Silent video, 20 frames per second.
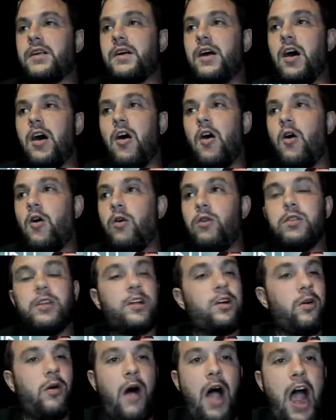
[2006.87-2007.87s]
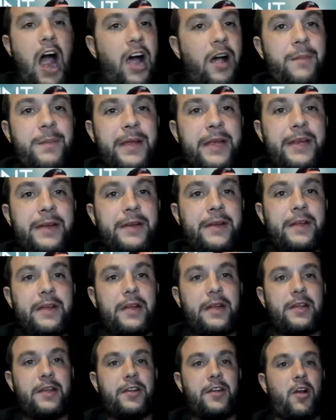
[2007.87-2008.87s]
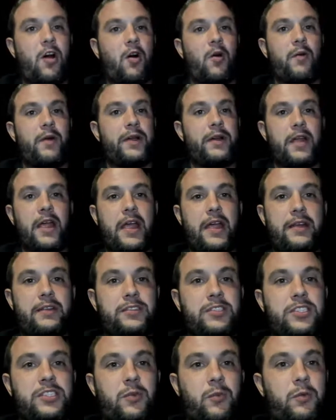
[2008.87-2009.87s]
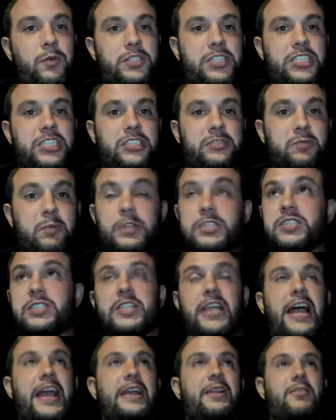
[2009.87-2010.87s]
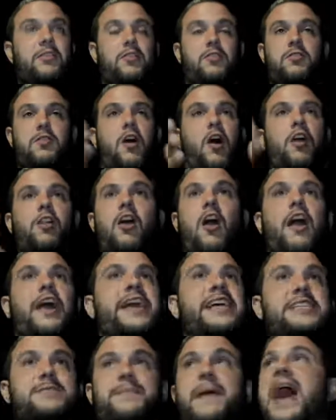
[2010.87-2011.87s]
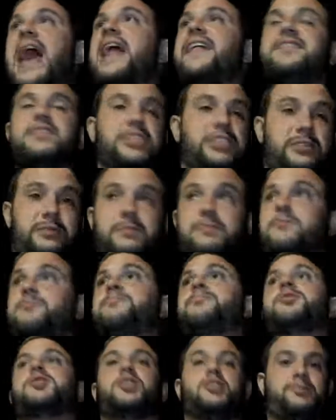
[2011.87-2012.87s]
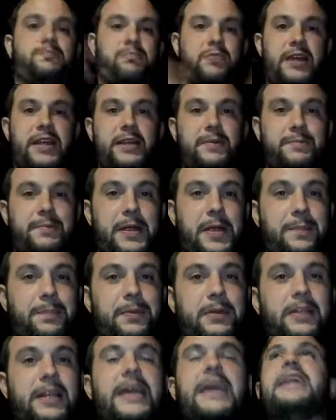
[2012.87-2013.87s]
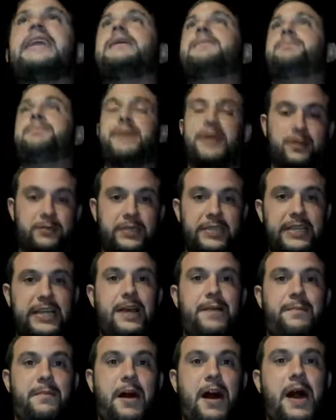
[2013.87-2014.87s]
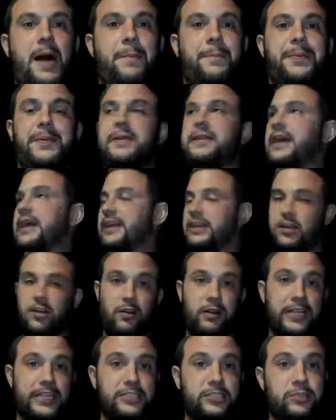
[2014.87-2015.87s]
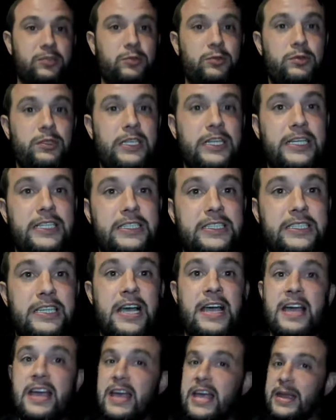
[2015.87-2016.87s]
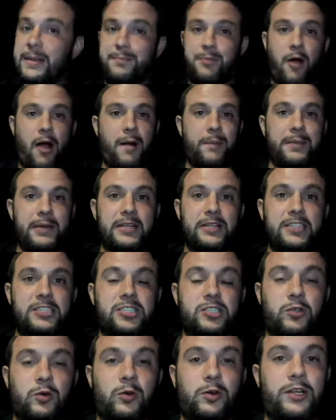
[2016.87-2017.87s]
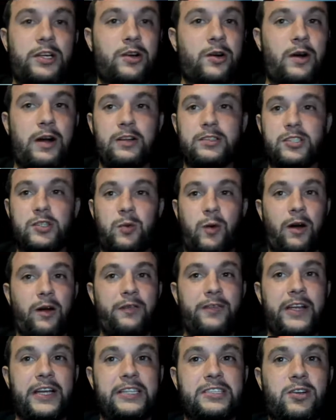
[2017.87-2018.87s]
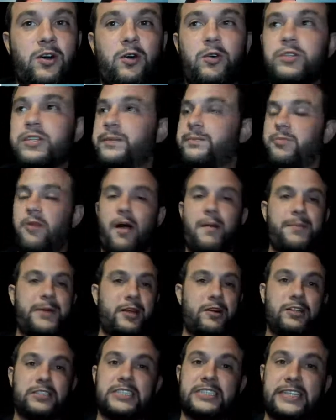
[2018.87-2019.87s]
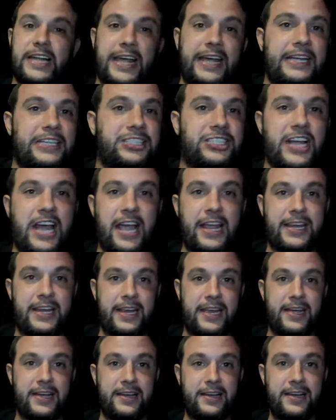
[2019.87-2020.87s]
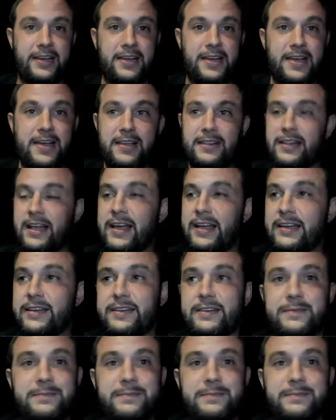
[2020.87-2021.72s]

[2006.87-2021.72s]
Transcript: little army, and was like along his path, just bringing people in and building them up, and like, "Yo, let's do this." He brought me in the studio. I was 12 years old. He brought me on stage that year. Like,